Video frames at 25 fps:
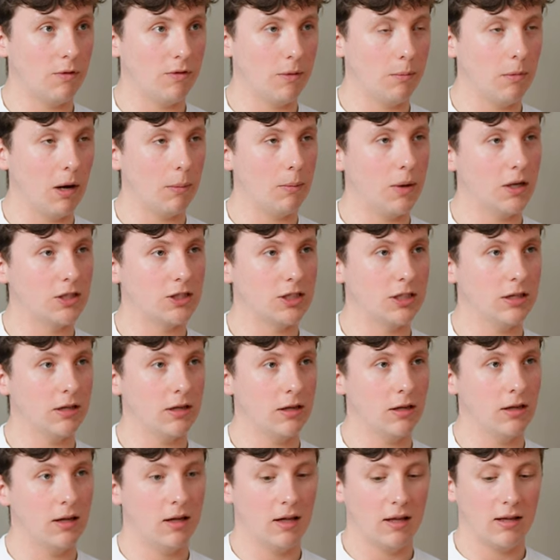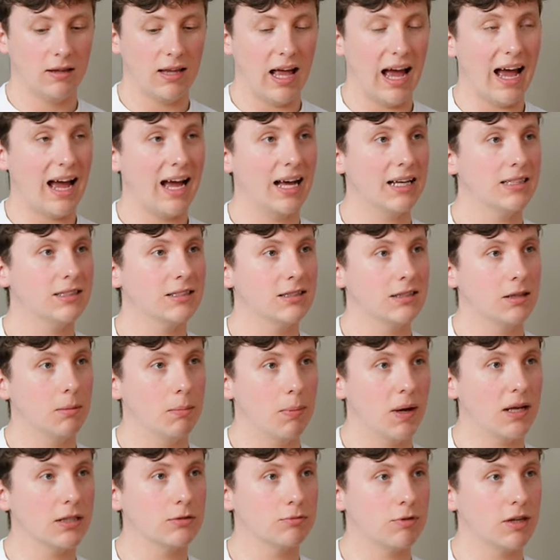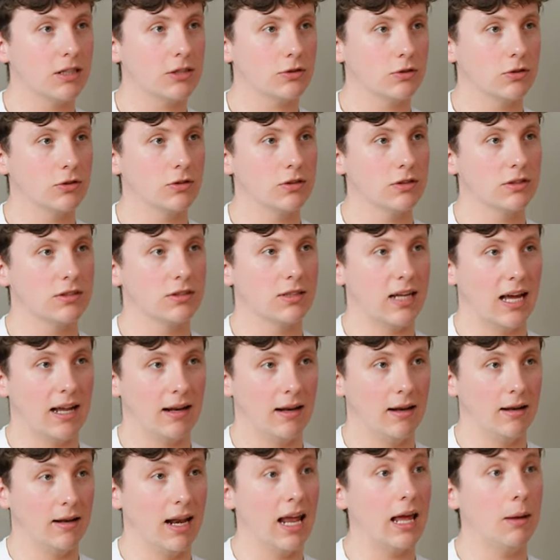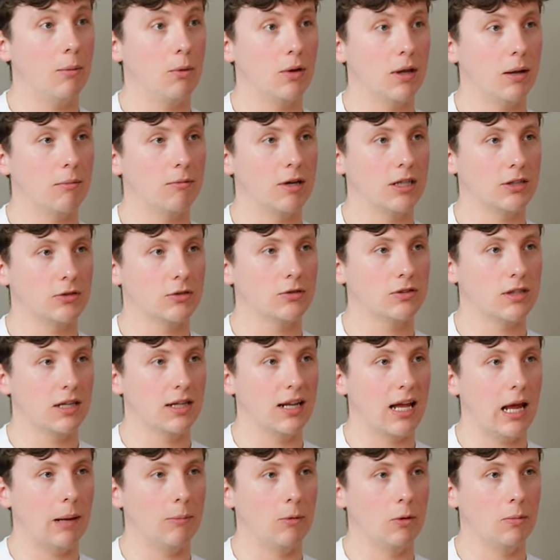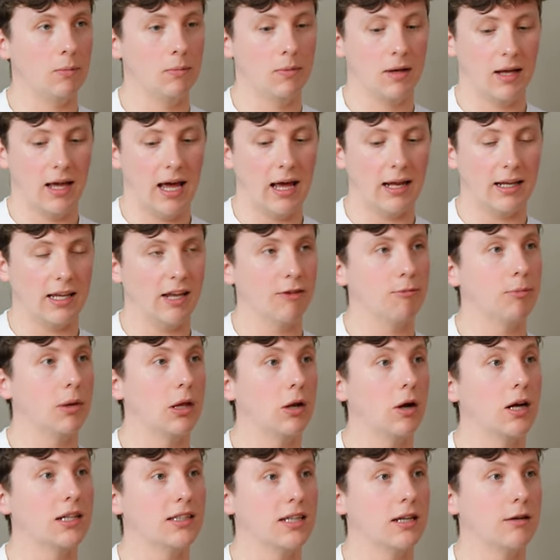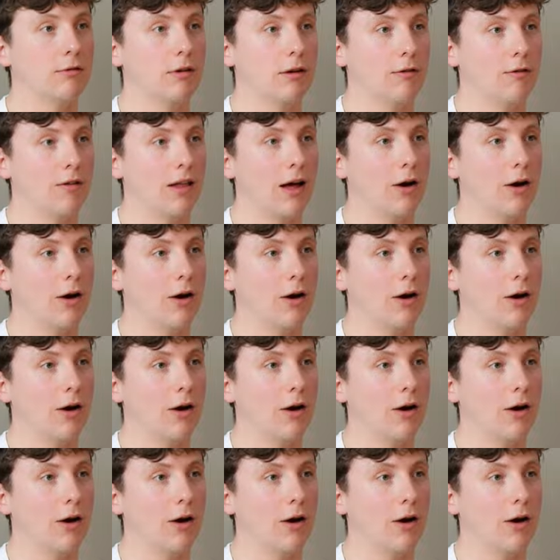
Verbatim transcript: within my budget that has the best restaurants, and label them restaurants and name them and give me an itinerary for